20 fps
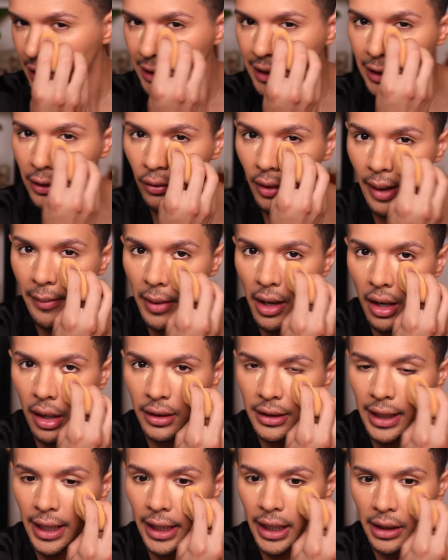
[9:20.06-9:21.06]
like grandma,
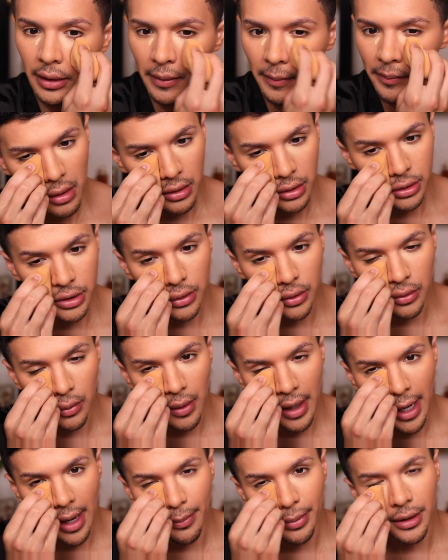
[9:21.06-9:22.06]
like Dude,
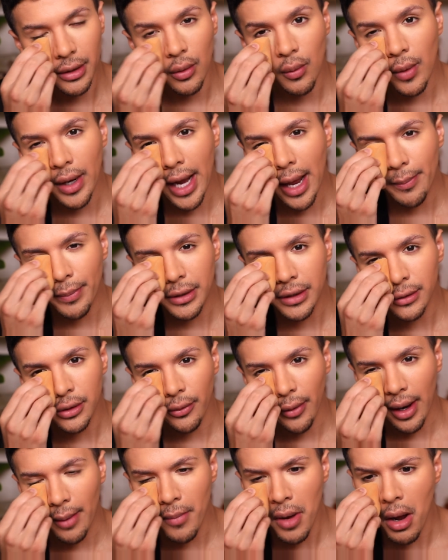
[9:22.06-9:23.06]
what happened? What happened to the
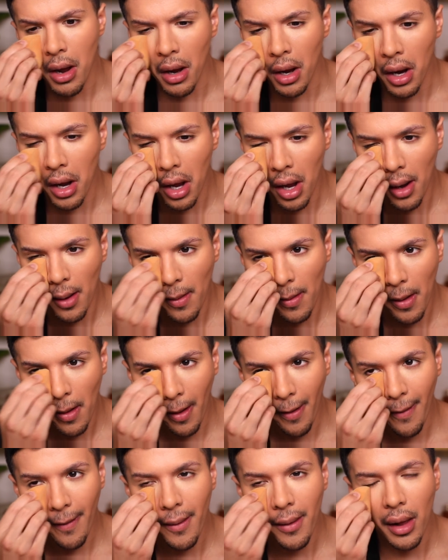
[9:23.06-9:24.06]
grandma?
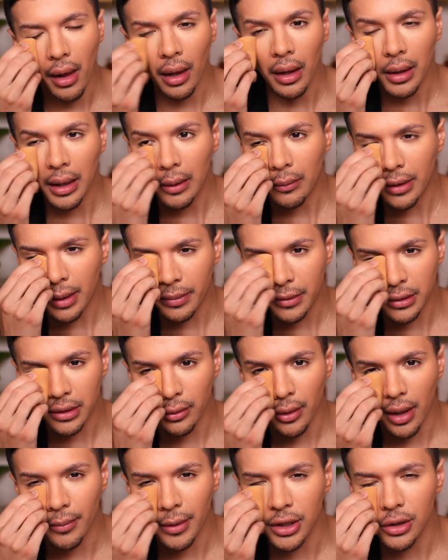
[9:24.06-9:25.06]
Like, what happened to
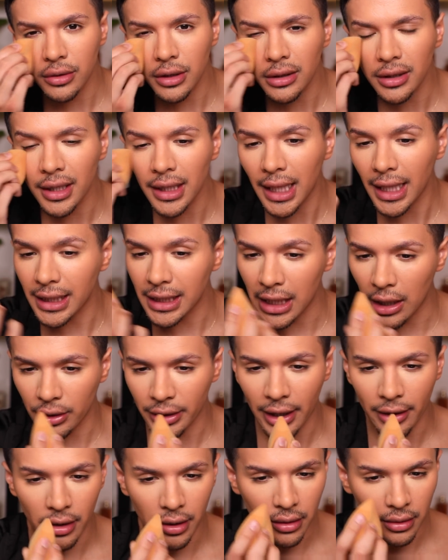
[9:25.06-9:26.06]
the grandma? You think they like yelled
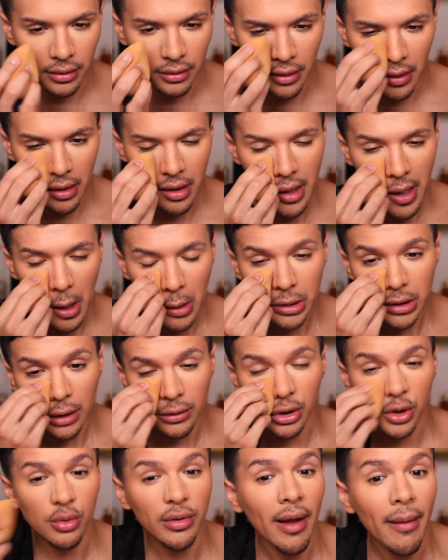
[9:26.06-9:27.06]
at her?
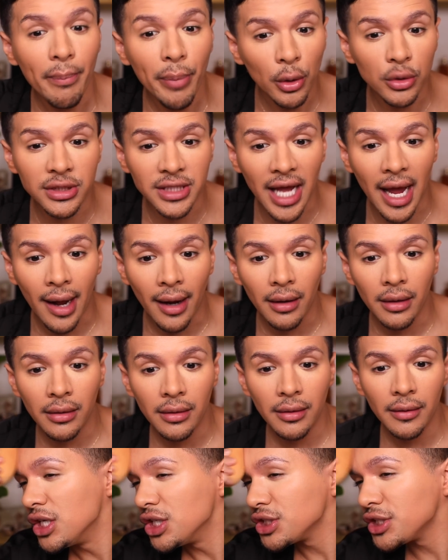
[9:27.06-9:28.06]
They're like, you can't post that.
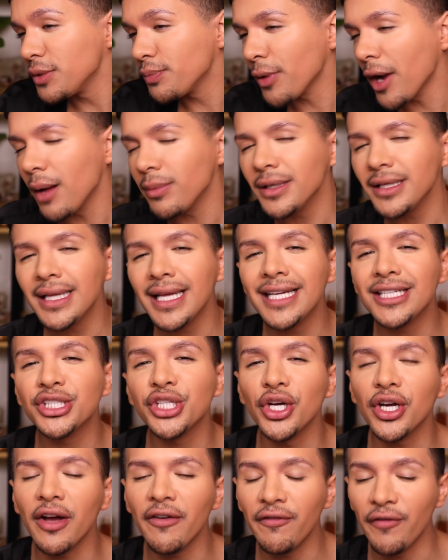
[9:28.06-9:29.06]
She probably like
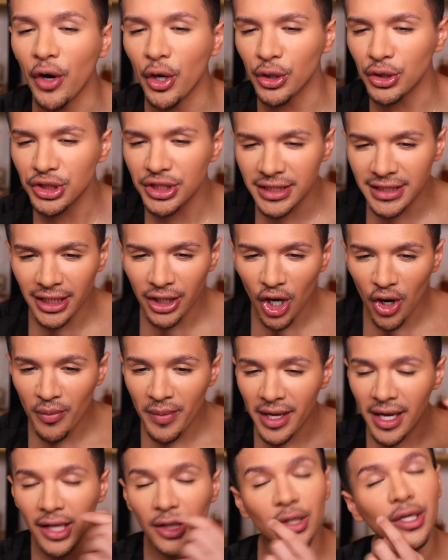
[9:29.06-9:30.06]
took a photo. She's like, oh
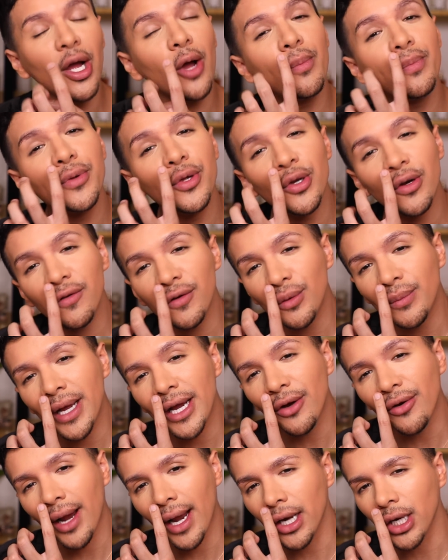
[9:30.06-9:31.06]
my god, look how beautiful my
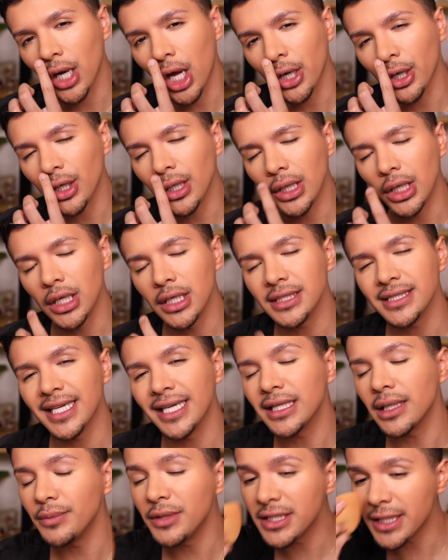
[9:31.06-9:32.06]
granddaughter looks.
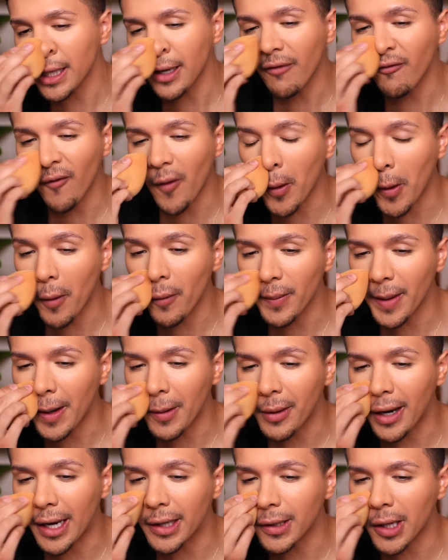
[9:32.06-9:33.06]
Like, let me take a photo of my
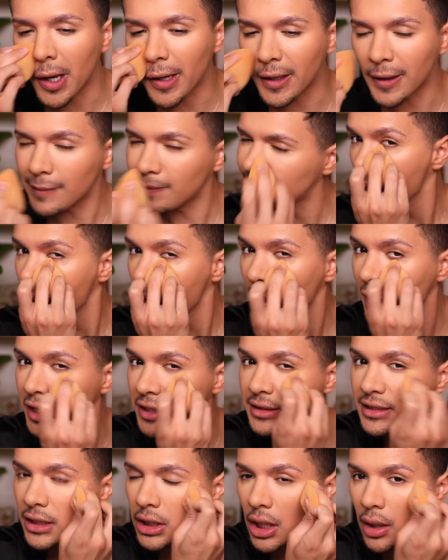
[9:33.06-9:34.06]
granddaughter. And
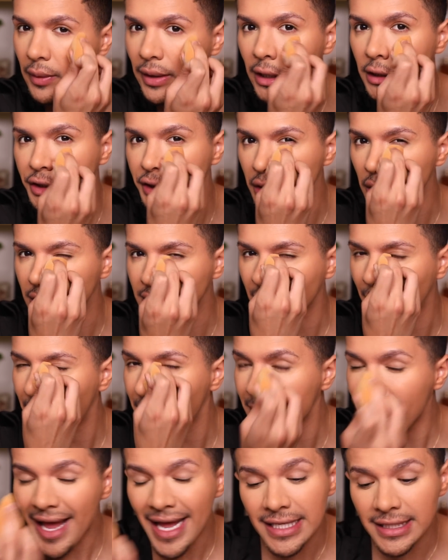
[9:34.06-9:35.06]
it's Khloe, and she looked
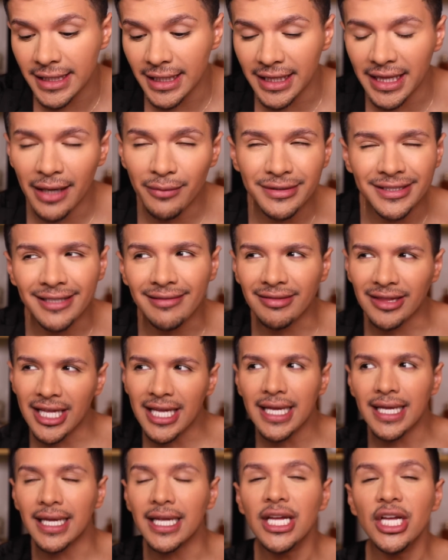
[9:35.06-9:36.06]
amazing. That was the
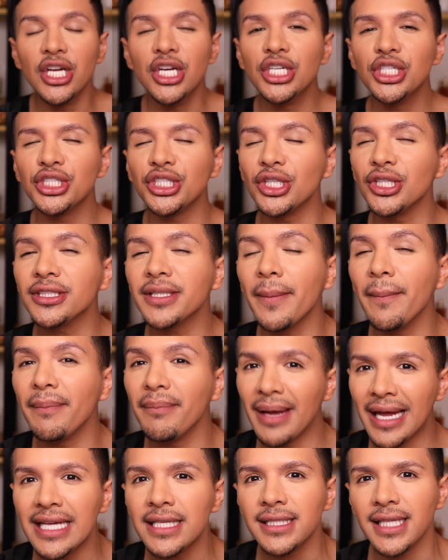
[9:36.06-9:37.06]
thing. She looked
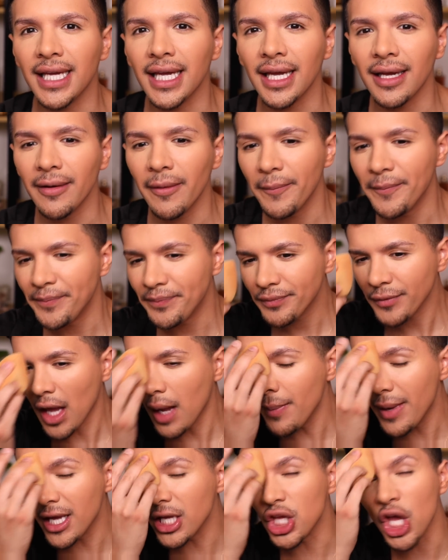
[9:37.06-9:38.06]
amazing.
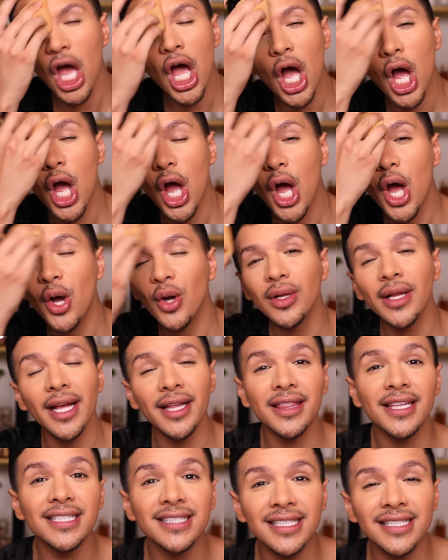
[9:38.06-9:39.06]
I'm like, yo,
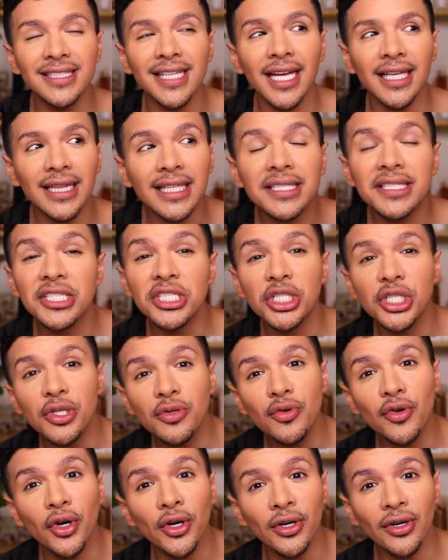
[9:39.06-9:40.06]
like this is like this is
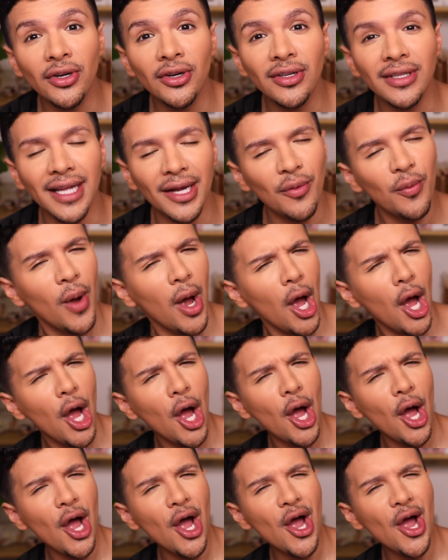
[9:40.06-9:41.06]
you, girl. Like,
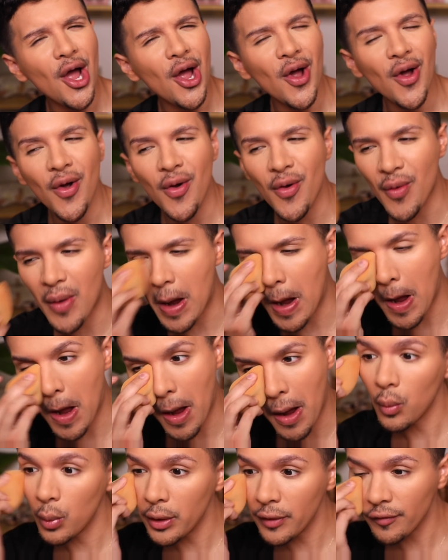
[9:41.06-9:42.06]
whoa.
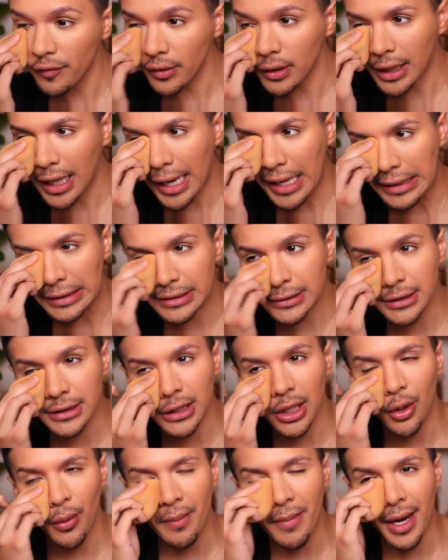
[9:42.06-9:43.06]
We forget
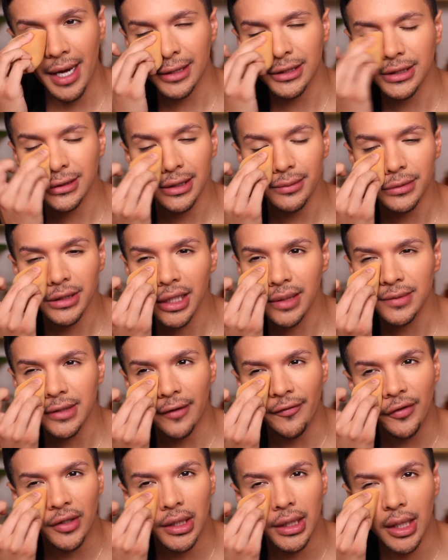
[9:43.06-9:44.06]
so much sometimes.
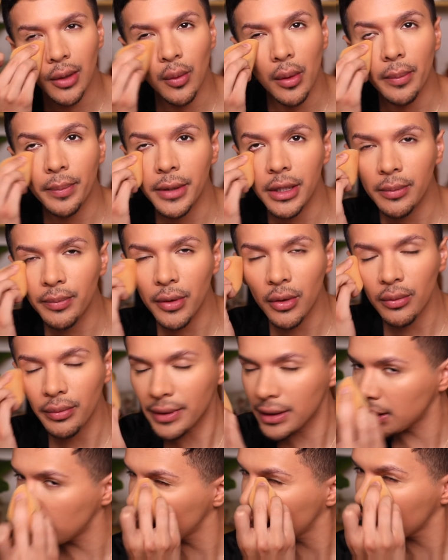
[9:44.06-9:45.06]
I feel like what people
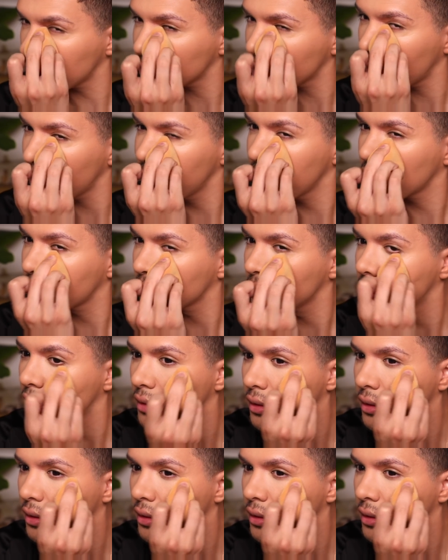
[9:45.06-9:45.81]
really look like